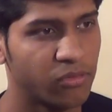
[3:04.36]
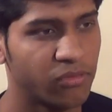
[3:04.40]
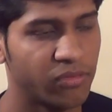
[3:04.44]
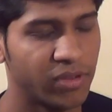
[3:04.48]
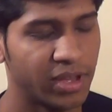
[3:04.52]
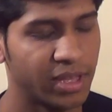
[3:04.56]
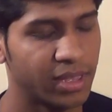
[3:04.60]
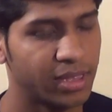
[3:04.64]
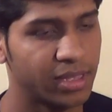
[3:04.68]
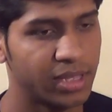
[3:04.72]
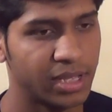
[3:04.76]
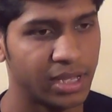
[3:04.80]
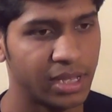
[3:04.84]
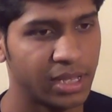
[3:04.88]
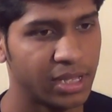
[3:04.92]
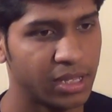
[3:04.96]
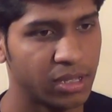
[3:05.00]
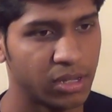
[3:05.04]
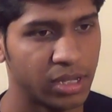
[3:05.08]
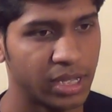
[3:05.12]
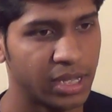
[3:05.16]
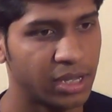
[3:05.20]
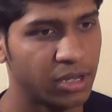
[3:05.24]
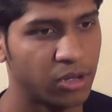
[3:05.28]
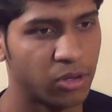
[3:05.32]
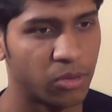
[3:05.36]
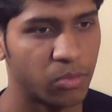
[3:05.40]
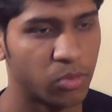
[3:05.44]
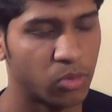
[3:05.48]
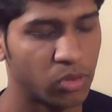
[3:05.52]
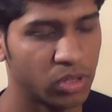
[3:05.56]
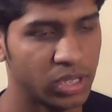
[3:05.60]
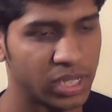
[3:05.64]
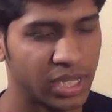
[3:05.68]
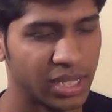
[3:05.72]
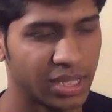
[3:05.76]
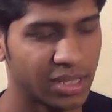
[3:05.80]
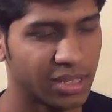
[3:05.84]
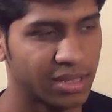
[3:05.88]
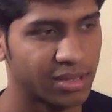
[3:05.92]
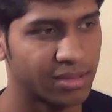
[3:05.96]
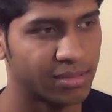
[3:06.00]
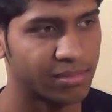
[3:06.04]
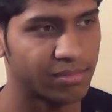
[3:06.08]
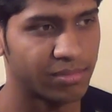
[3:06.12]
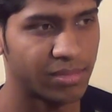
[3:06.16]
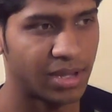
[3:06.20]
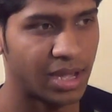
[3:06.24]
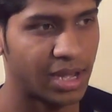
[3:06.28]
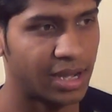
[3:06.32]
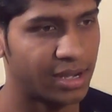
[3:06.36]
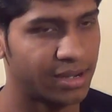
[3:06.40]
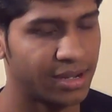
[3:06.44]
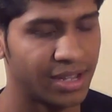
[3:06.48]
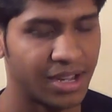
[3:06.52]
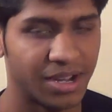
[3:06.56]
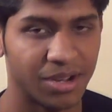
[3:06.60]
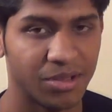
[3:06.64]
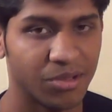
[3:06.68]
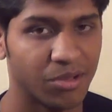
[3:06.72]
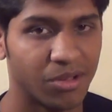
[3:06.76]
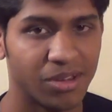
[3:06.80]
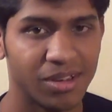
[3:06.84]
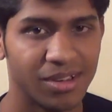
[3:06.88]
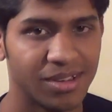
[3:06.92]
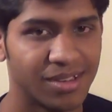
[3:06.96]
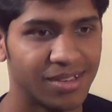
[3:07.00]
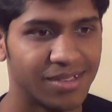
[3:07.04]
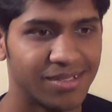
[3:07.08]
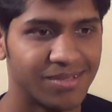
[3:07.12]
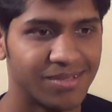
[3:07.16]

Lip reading: you face in your projects, and that's all.